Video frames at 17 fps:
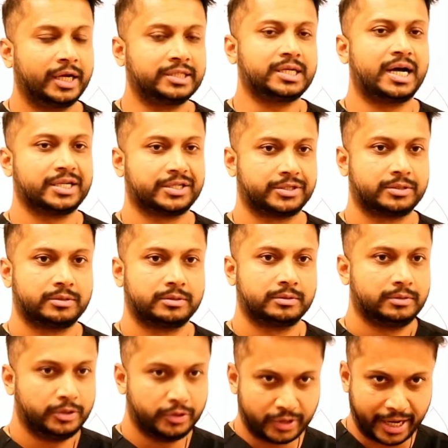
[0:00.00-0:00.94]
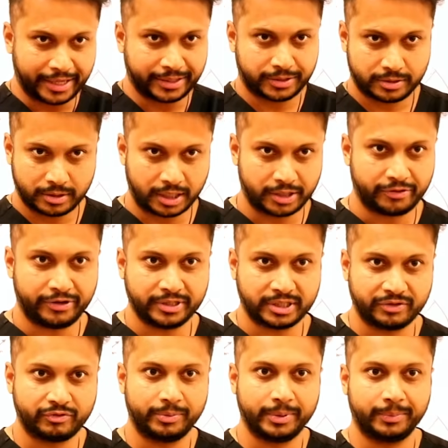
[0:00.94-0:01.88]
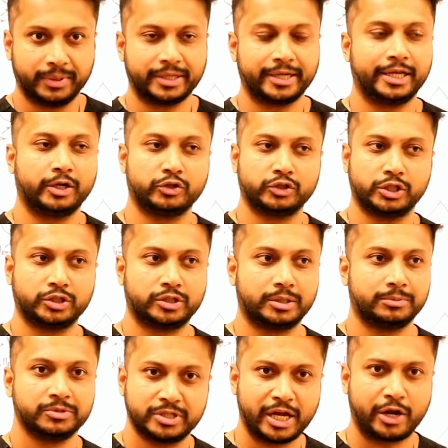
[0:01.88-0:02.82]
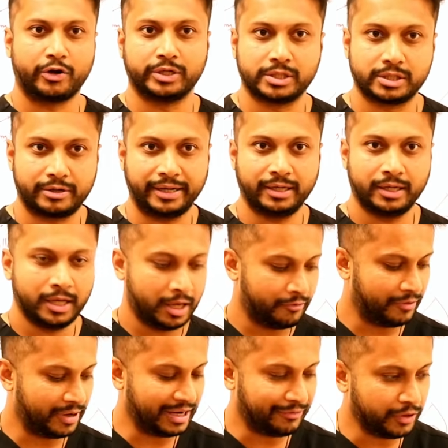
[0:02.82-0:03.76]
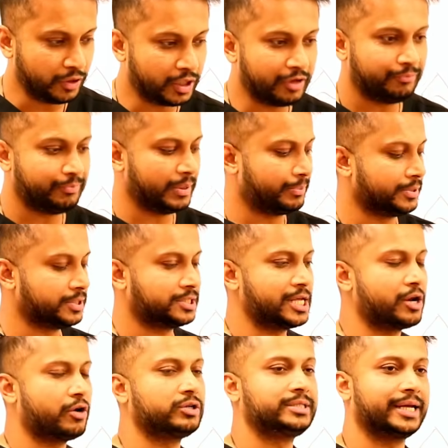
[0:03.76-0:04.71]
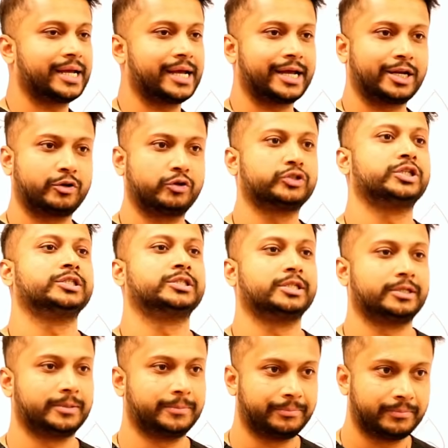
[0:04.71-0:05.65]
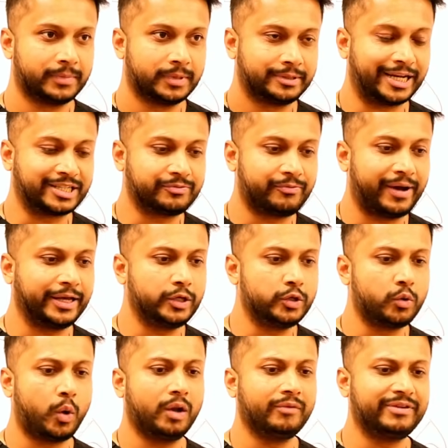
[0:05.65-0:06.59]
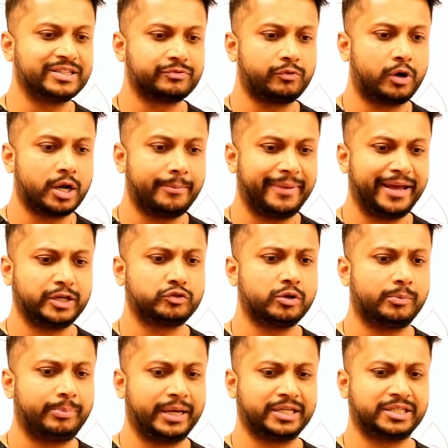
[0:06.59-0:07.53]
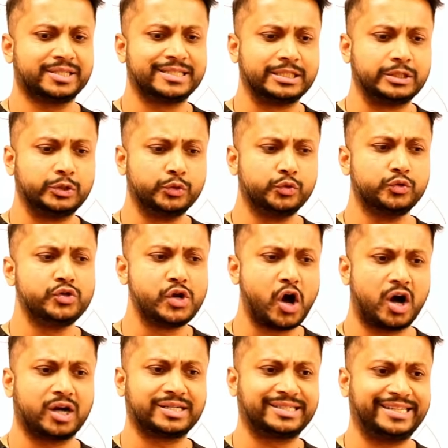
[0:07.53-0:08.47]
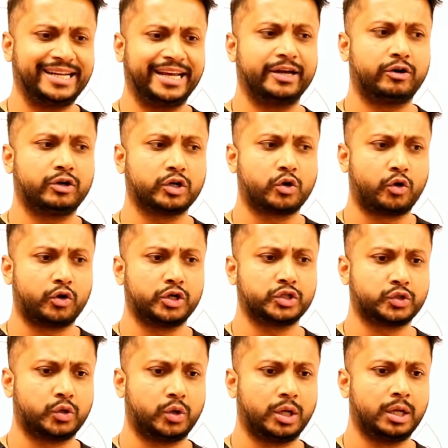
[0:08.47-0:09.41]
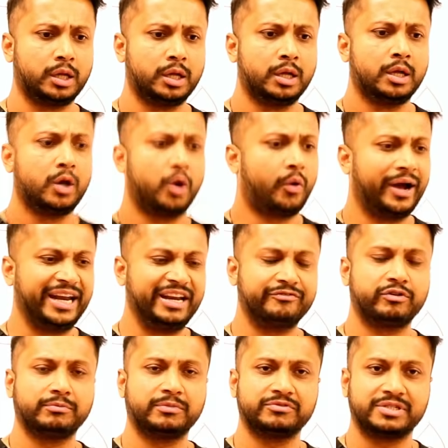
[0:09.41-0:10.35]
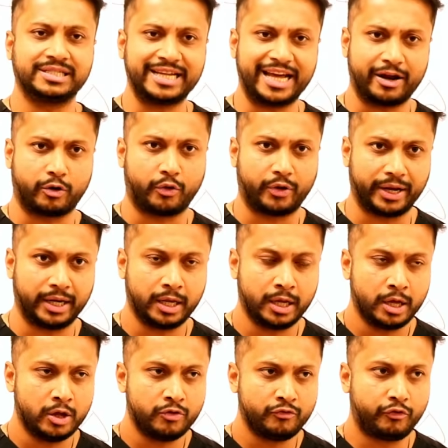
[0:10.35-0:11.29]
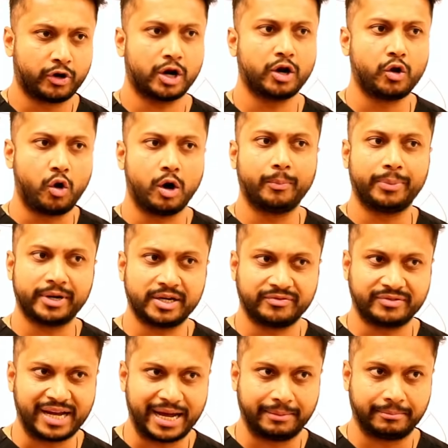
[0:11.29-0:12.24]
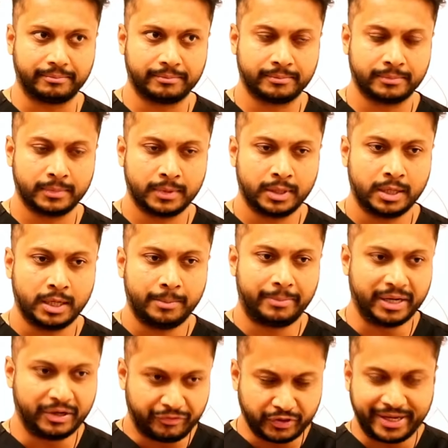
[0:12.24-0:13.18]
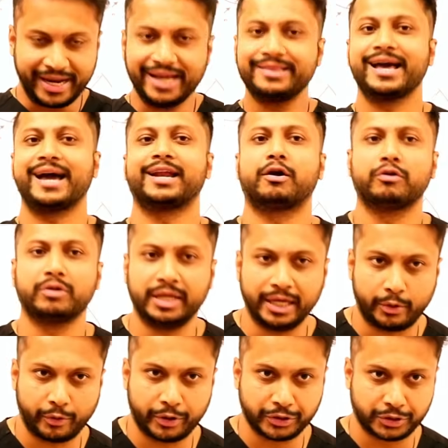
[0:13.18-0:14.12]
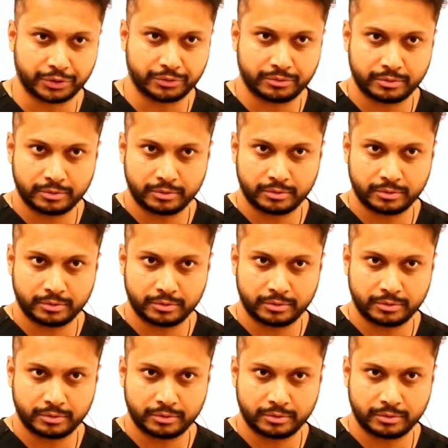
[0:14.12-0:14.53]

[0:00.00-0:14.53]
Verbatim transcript: It's us. You guys are the reason for people getting Cushing syndrome. Steroids, right? Whenever you give people steroids, they can get Cushing syndrome. That's why you always want to make sure patients do not stay on cortisol or any form of steroid for a long period of time. But if you take that out of the equation,